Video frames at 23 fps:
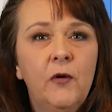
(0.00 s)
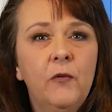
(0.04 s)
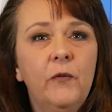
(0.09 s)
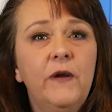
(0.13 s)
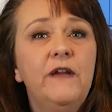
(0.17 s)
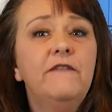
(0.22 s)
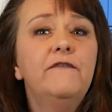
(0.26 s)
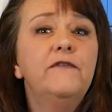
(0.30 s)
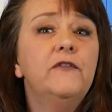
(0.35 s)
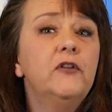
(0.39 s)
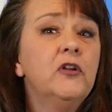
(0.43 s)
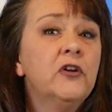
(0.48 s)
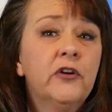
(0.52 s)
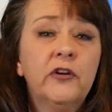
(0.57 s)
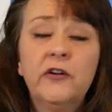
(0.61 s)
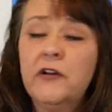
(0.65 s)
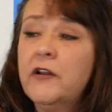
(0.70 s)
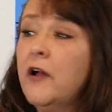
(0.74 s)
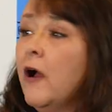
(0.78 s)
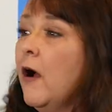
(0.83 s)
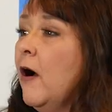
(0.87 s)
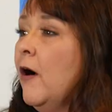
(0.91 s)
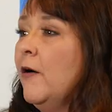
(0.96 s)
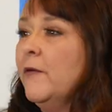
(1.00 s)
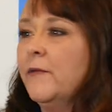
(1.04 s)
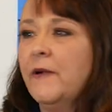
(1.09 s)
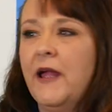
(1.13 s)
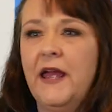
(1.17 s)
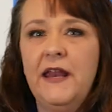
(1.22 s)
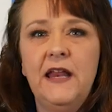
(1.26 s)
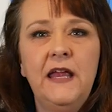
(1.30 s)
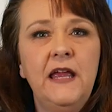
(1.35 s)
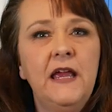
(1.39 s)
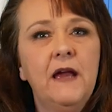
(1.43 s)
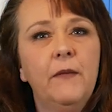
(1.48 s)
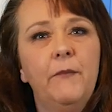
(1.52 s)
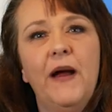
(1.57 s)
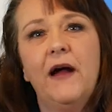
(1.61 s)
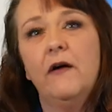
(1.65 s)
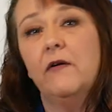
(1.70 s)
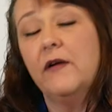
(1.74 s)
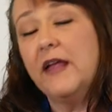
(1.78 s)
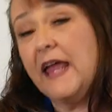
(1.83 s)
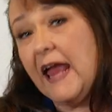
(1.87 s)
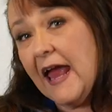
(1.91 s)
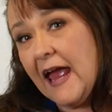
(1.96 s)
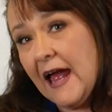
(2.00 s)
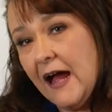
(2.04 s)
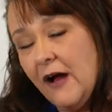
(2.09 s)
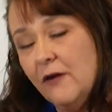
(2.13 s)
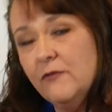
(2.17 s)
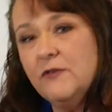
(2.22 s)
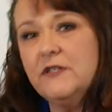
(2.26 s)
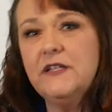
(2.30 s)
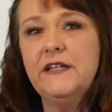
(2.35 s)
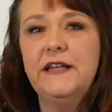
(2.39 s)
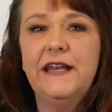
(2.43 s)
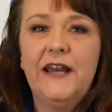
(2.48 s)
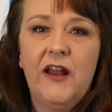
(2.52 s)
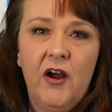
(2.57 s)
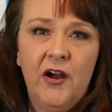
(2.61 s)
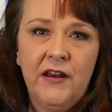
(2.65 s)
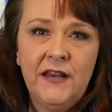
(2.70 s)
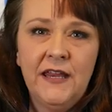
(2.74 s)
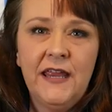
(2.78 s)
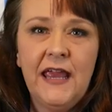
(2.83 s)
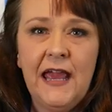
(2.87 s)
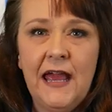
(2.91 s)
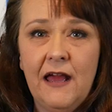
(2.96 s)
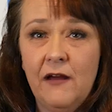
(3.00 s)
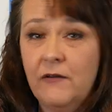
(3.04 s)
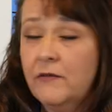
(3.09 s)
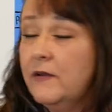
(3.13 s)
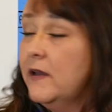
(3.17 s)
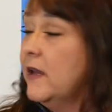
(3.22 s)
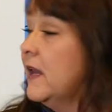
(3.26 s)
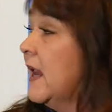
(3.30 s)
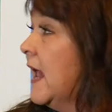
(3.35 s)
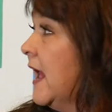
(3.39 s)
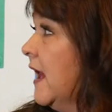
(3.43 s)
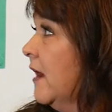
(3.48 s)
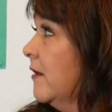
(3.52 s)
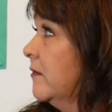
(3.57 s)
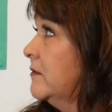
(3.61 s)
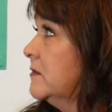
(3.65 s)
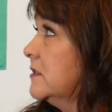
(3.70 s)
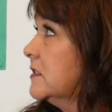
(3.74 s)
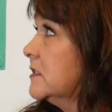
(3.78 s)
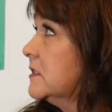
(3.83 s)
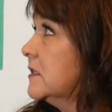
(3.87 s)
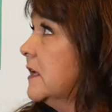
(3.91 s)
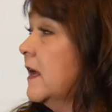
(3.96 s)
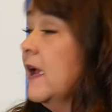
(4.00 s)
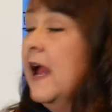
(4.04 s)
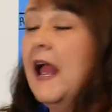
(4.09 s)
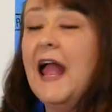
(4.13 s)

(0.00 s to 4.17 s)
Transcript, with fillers: We've learned already about count and non-count nouns,